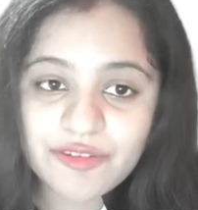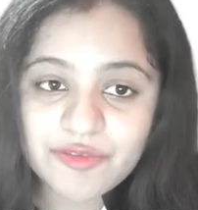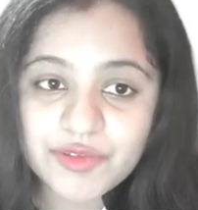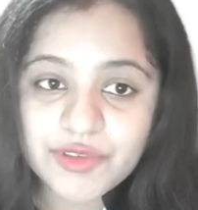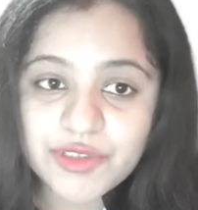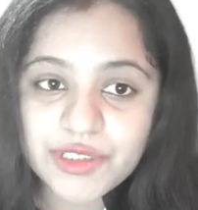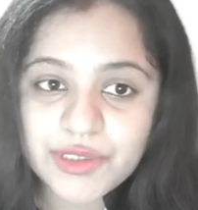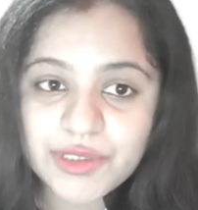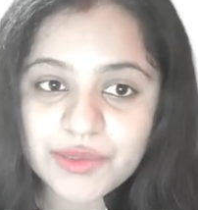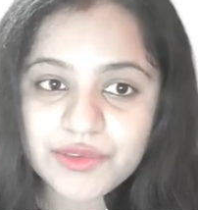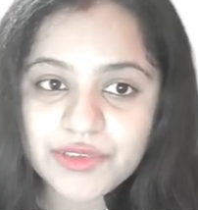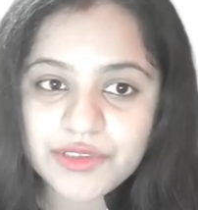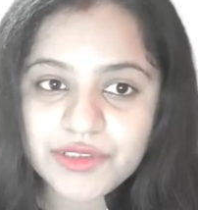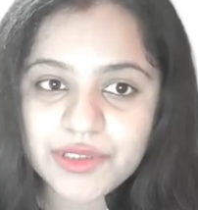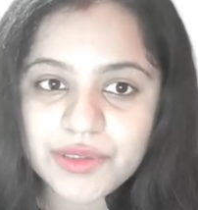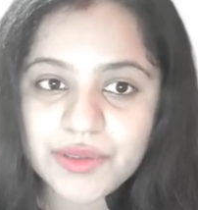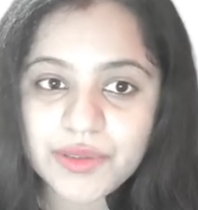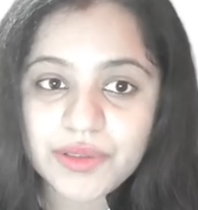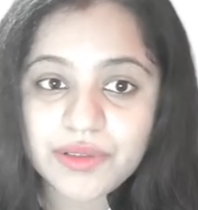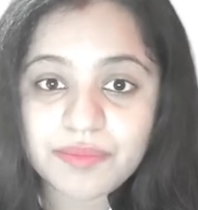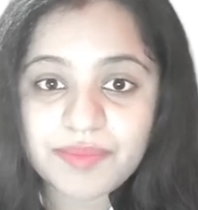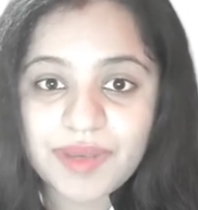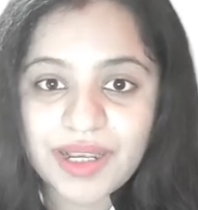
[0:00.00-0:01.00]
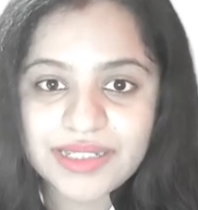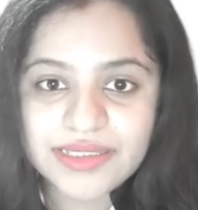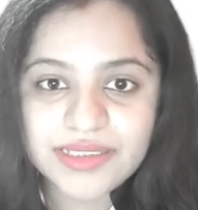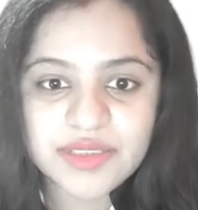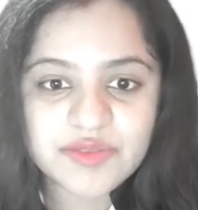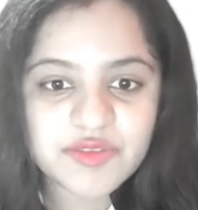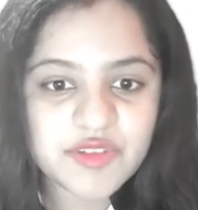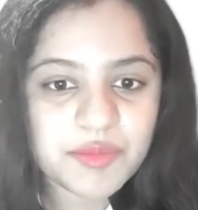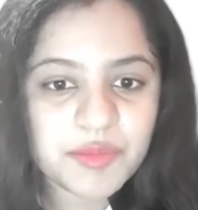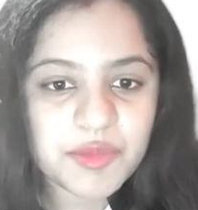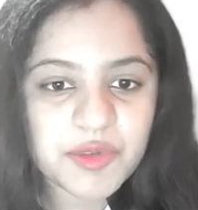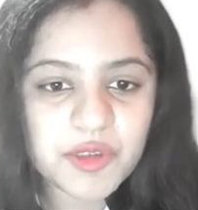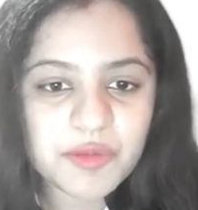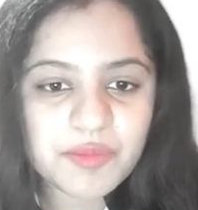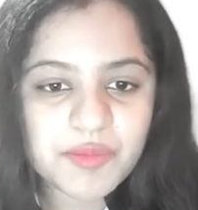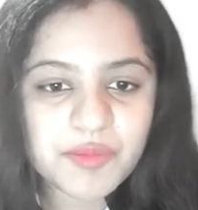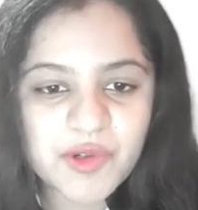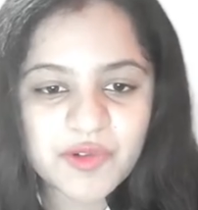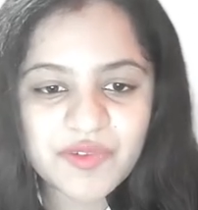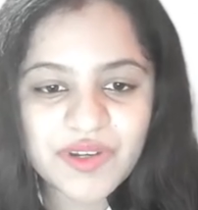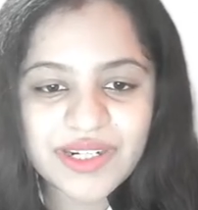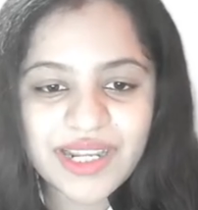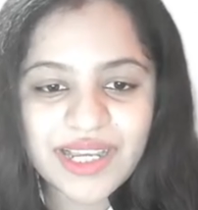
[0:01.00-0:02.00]
to use your passive
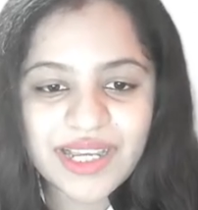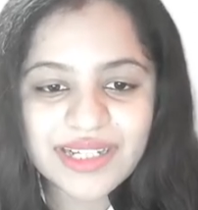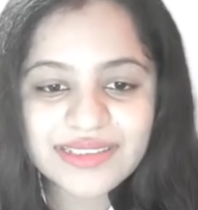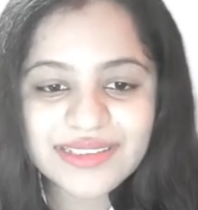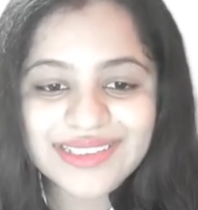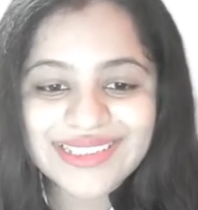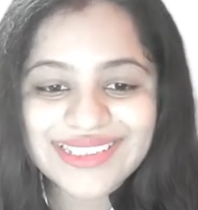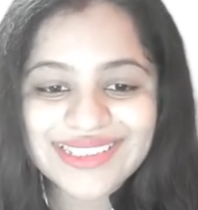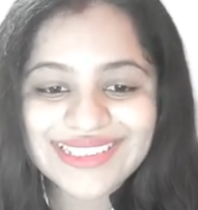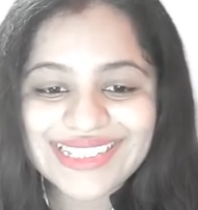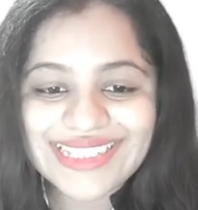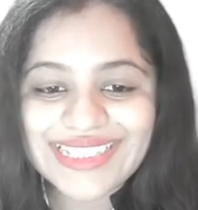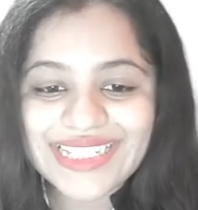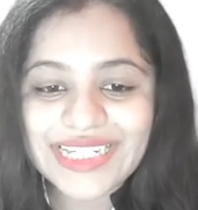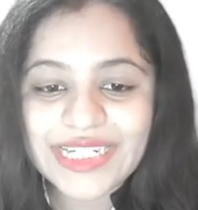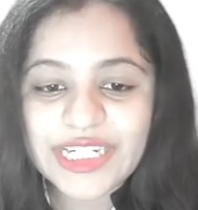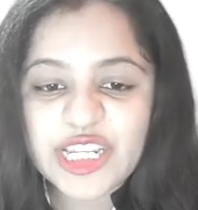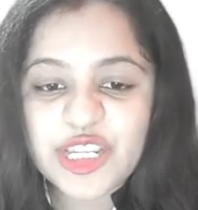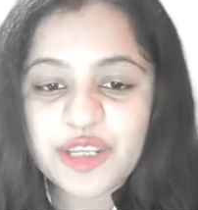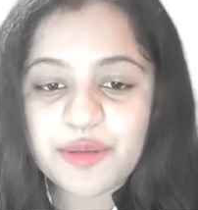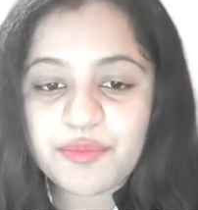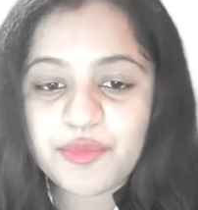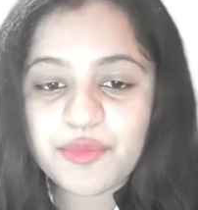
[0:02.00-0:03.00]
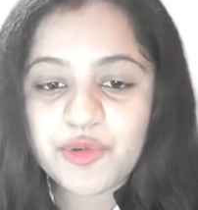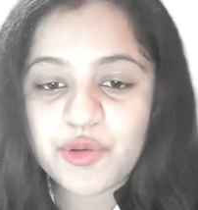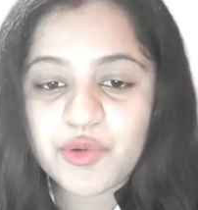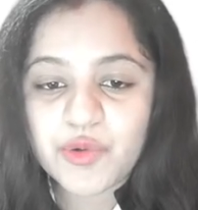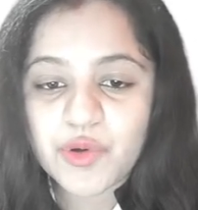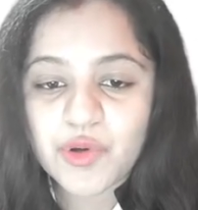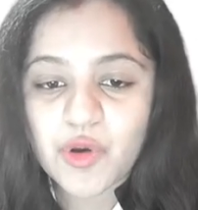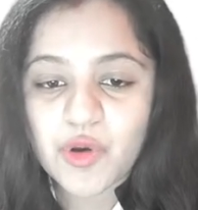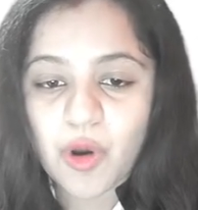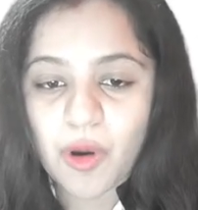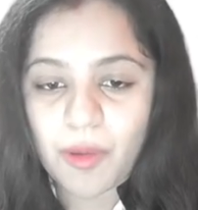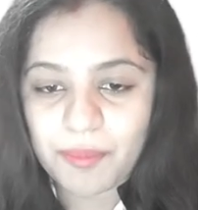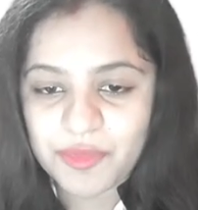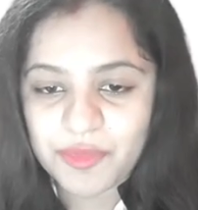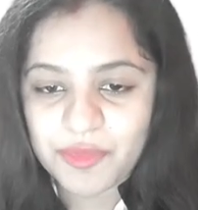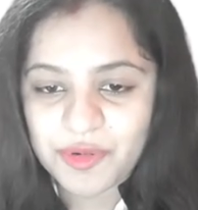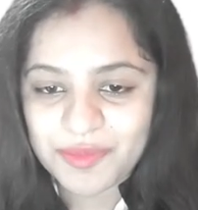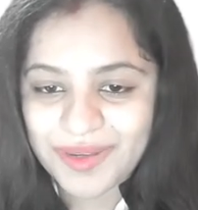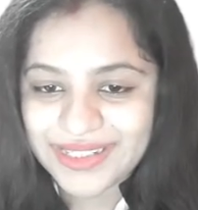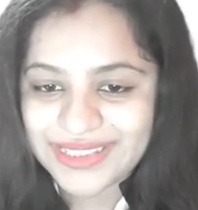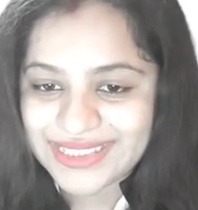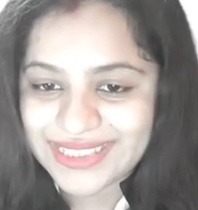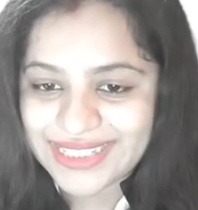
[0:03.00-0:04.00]
immunoprophylaxis in an
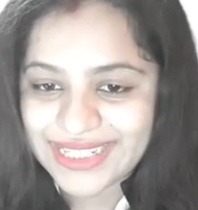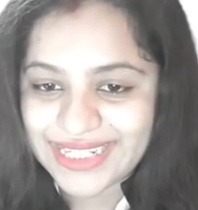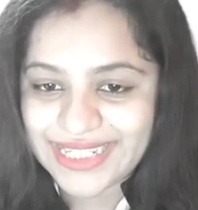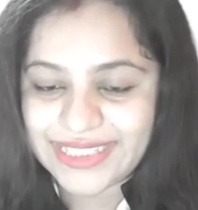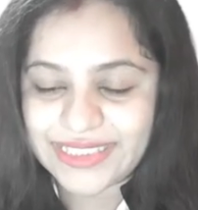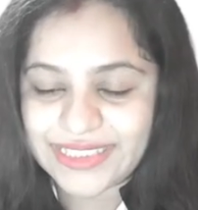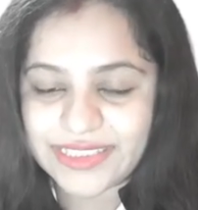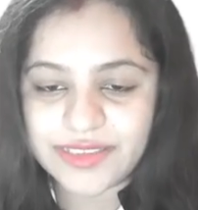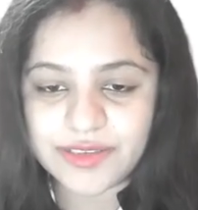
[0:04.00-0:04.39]
immunocompromised case.